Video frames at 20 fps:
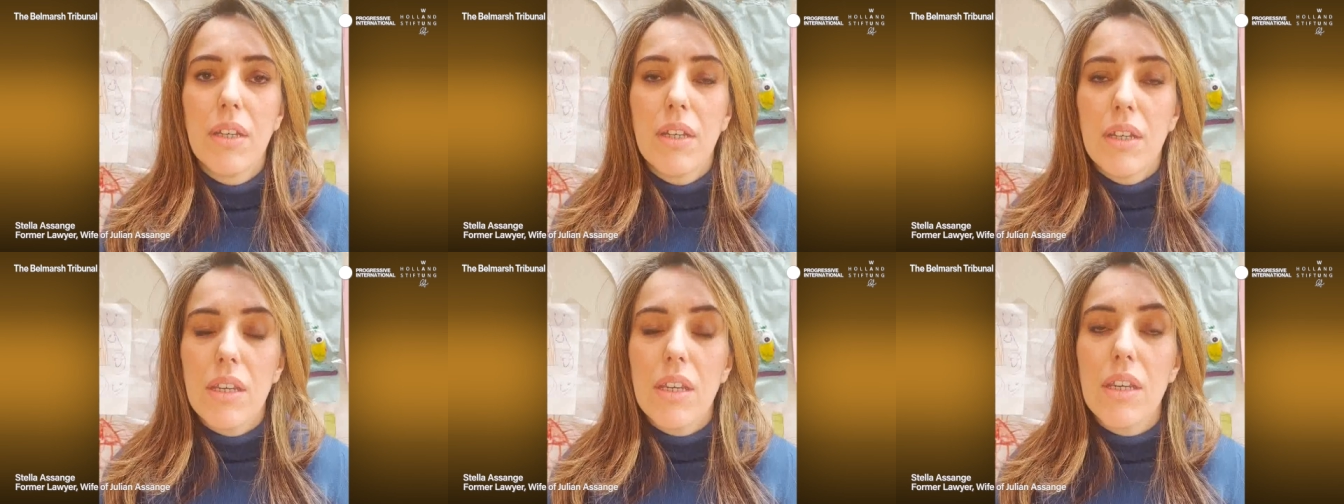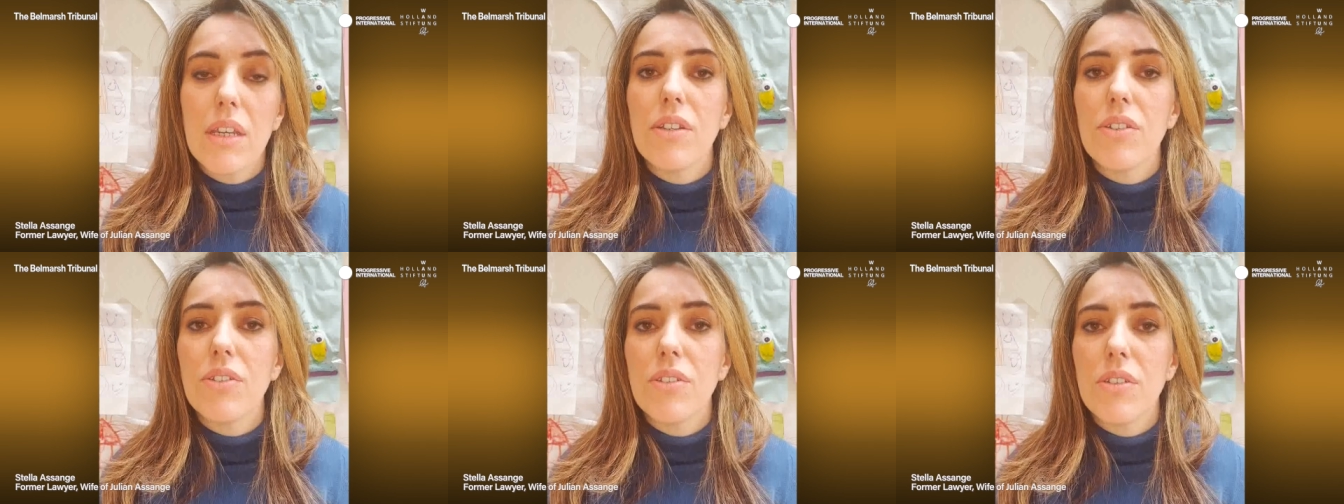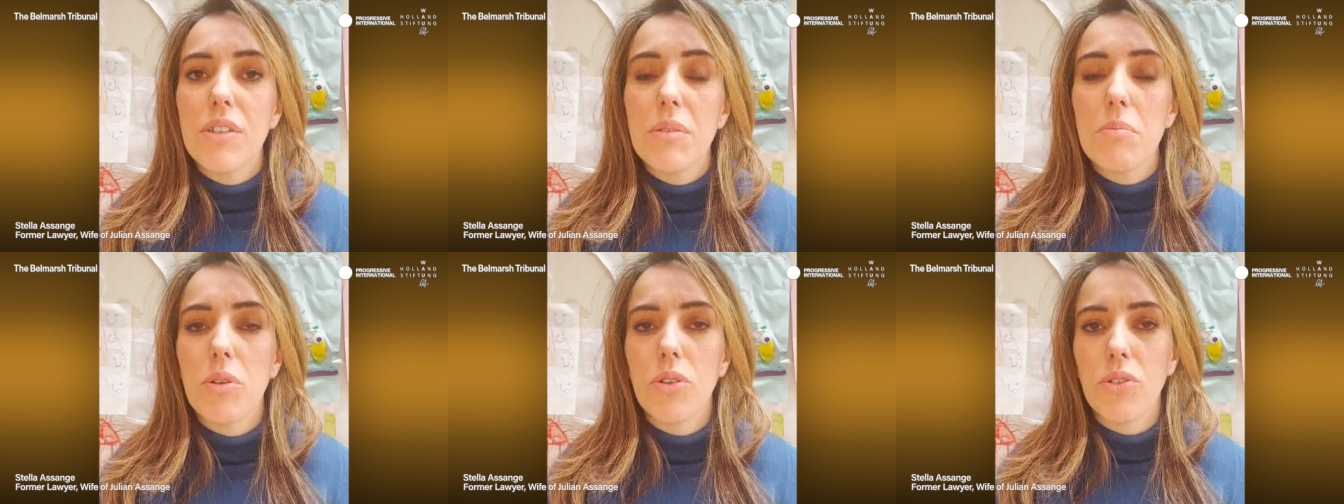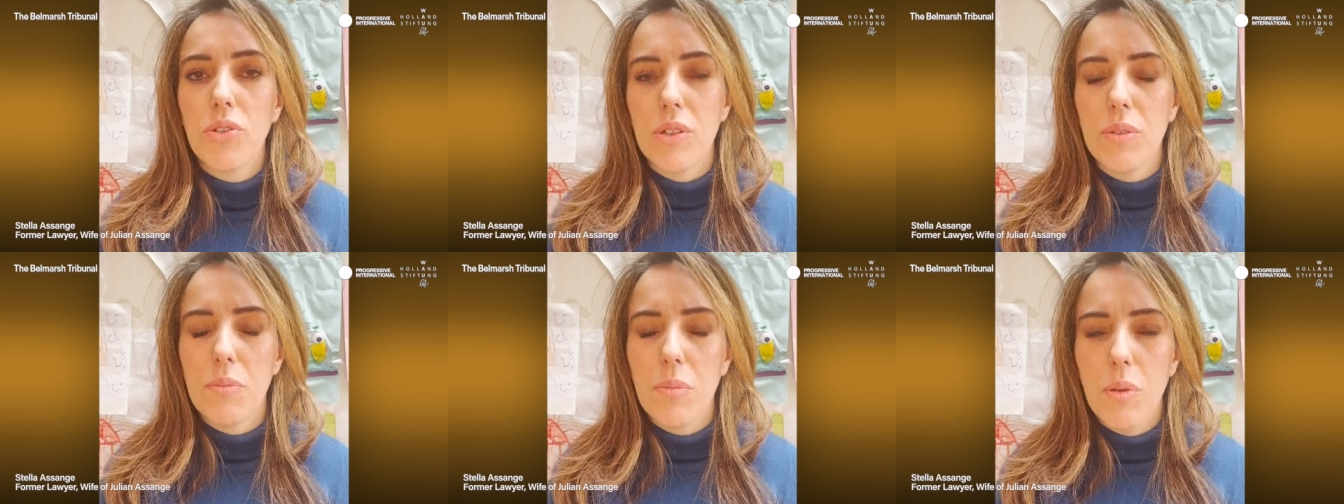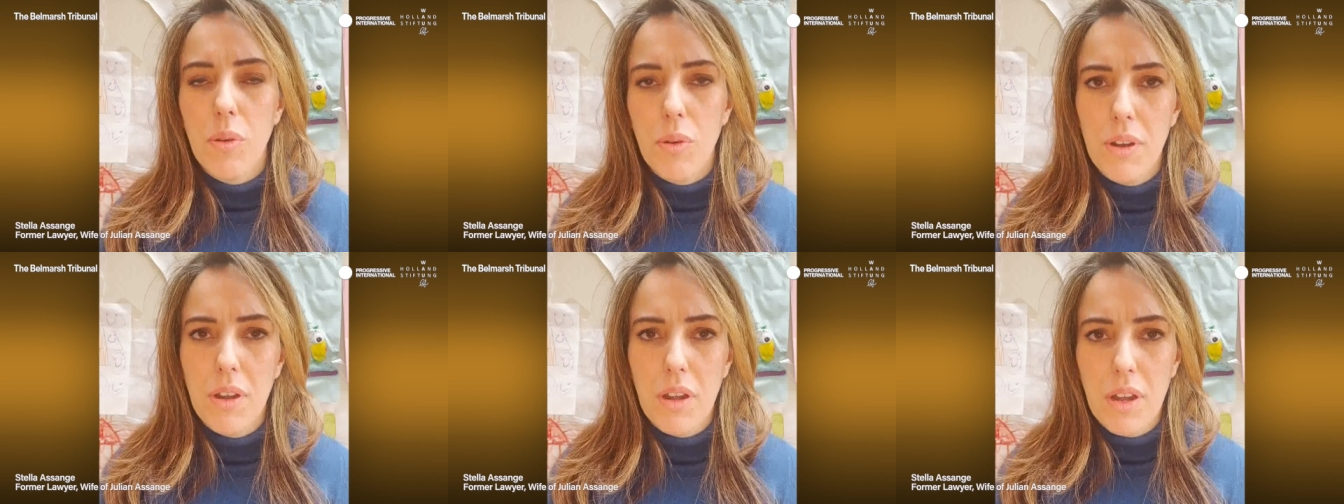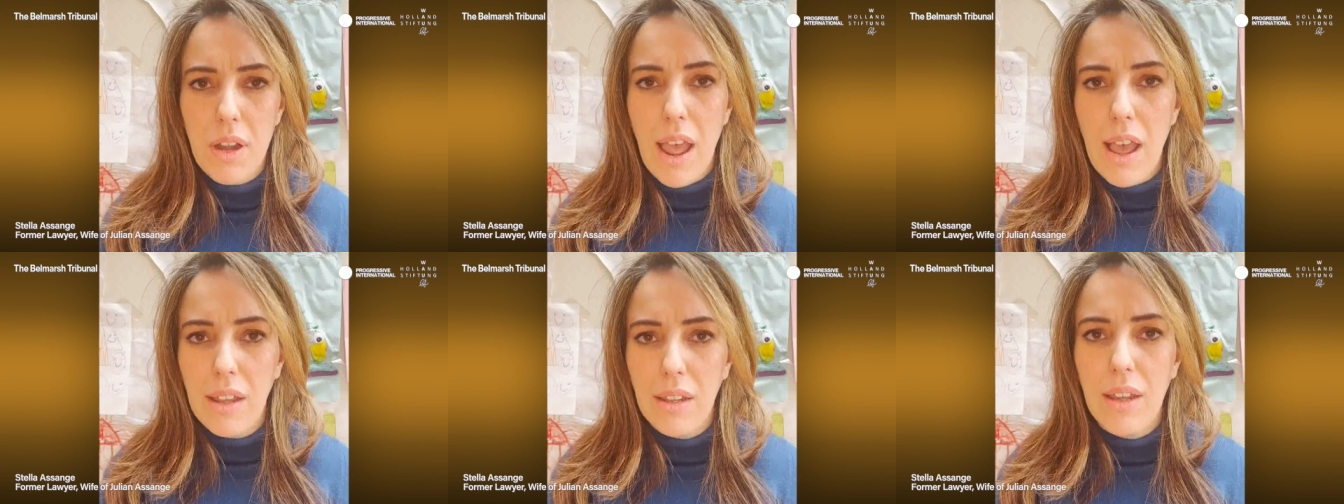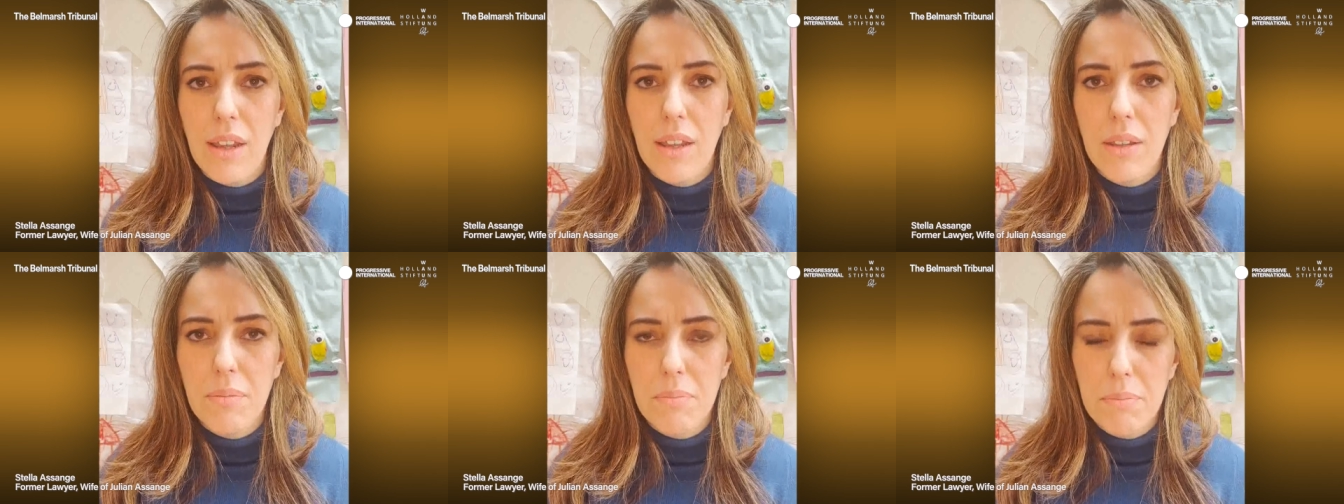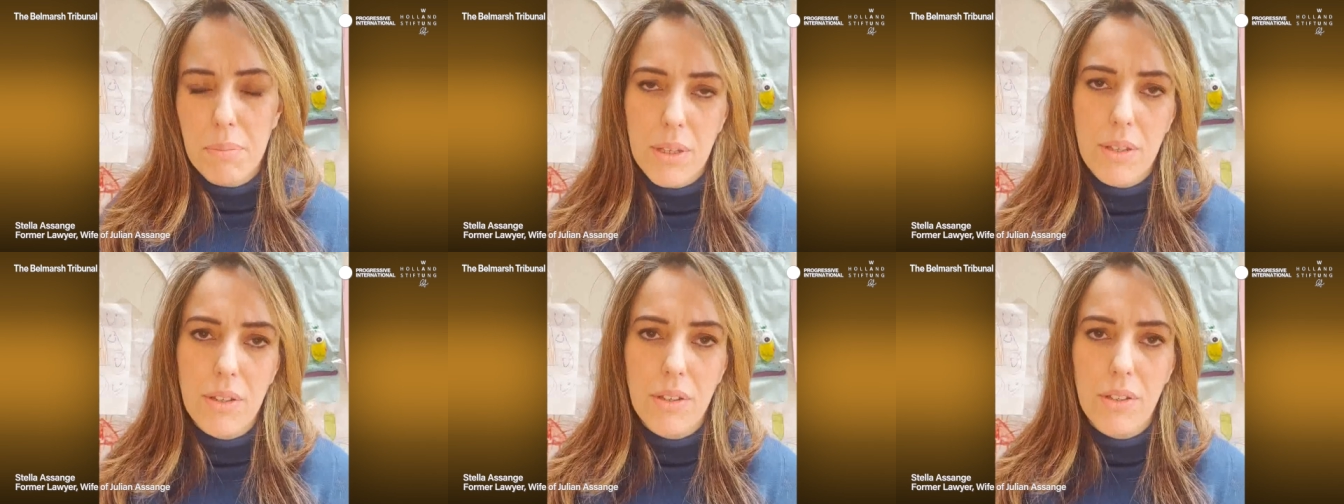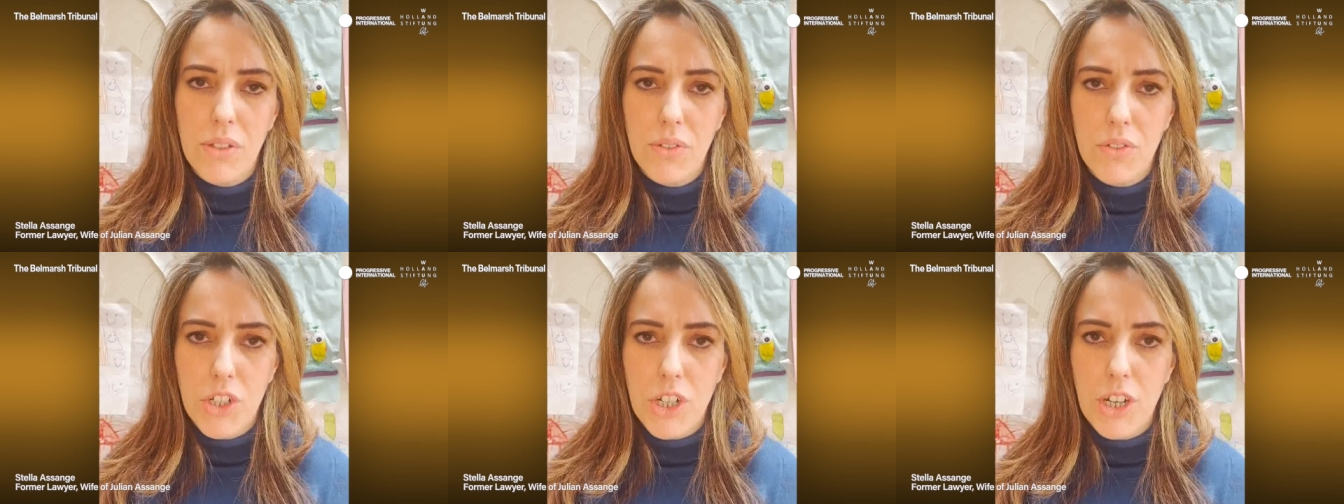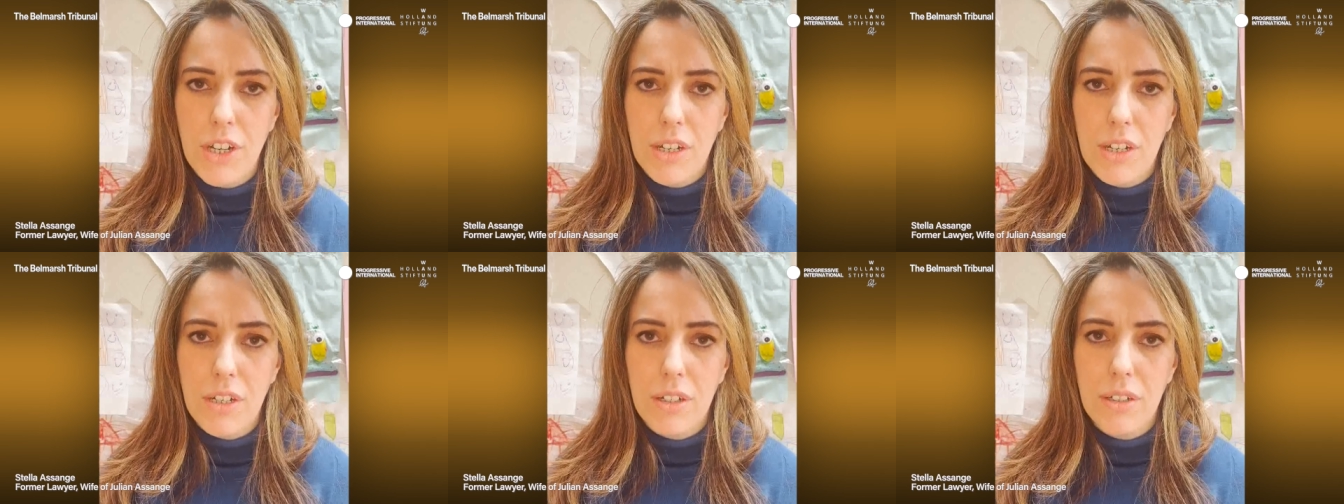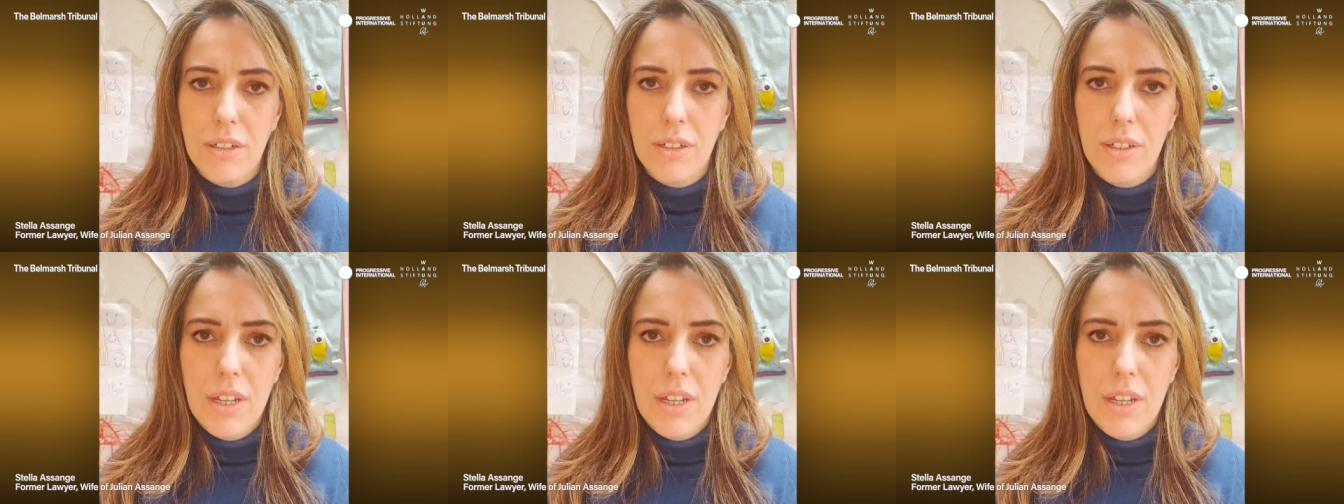It is the most important ally because of China.